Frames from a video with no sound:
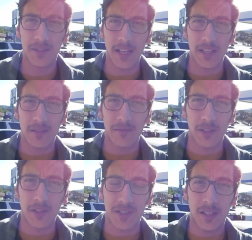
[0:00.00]
State
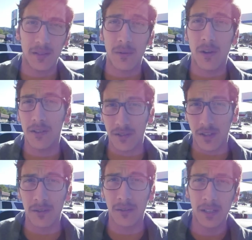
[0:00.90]
University, who
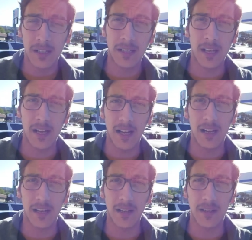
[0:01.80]
also
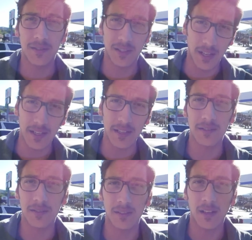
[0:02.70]
uh,
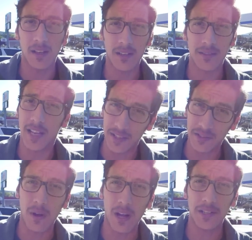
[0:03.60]
studies uh,
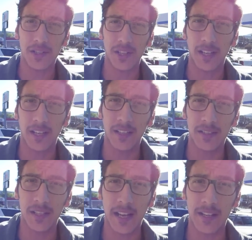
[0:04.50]
Sasquatch,
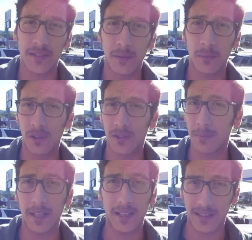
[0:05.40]
and he has the world's
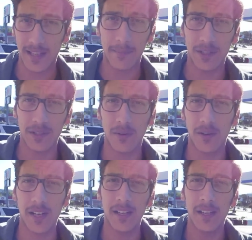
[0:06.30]
biggest
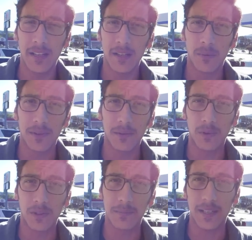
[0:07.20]
laboratory with the
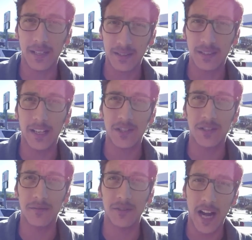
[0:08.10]
world's biggest
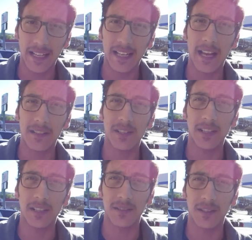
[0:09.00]
collection of track
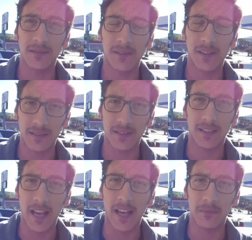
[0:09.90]
castings and things
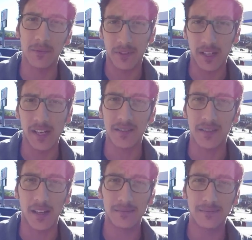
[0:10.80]
like that. I'm very
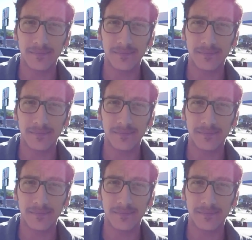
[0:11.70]
excited.